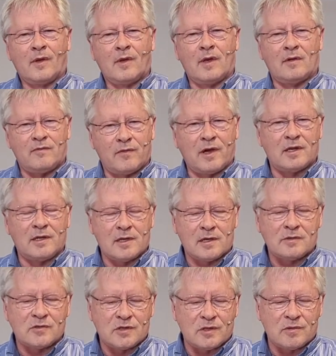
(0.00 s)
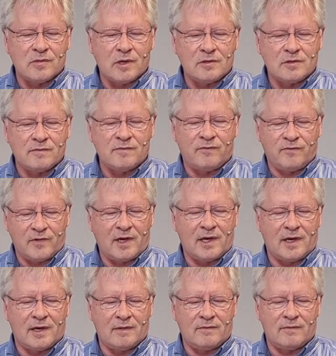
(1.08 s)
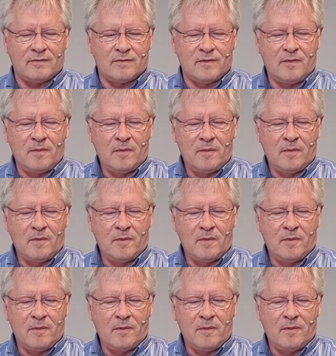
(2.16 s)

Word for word: And finally, consideration five.